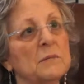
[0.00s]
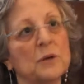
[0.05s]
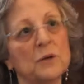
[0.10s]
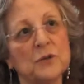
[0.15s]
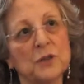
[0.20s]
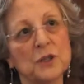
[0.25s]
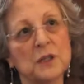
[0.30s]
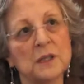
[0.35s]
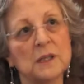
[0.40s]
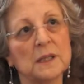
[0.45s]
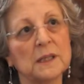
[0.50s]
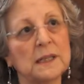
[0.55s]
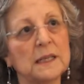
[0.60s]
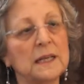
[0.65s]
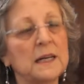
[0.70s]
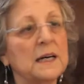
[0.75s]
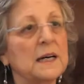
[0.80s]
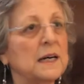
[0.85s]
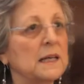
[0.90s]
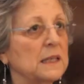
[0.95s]

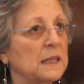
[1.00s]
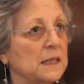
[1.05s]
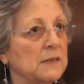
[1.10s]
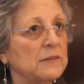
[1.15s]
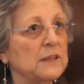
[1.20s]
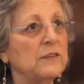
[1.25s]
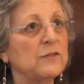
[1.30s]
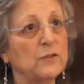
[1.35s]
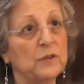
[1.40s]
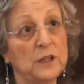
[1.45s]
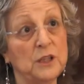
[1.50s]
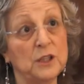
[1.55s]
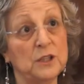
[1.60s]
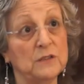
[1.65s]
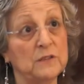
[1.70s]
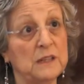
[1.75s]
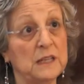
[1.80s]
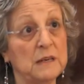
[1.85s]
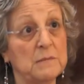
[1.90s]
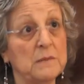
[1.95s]
emotionally, cognitively for
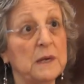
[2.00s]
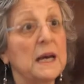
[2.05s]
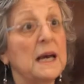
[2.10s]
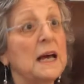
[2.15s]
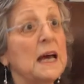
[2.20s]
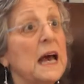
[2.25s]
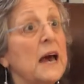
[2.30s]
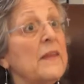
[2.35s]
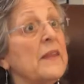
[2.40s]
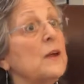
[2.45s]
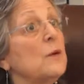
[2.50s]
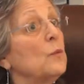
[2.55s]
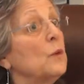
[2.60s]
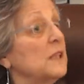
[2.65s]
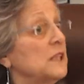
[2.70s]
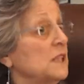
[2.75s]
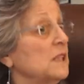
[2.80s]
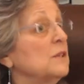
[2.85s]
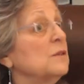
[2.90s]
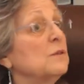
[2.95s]
each of them. And then
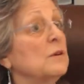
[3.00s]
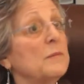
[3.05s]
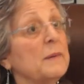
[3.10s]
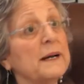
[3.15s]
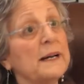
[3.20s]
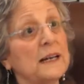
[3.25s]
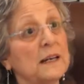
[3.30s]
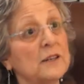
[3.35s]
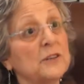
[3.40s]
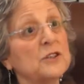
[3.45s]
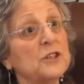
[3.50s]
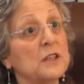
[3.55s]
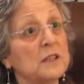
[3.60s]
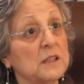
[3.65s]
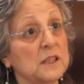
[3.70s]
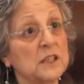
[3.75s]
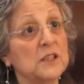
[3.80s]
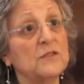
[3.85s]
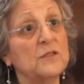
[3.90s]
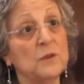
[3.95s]
what's the neurobiology
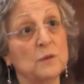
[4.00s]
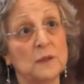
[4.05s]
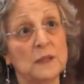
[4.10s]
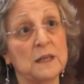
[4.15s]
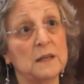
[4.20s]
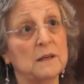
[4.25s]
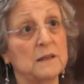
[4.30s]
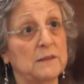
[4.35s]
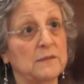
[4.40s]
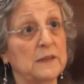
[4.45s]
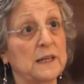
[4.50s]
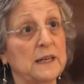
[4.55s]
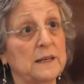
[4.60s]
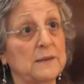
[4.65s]
that's fueling all of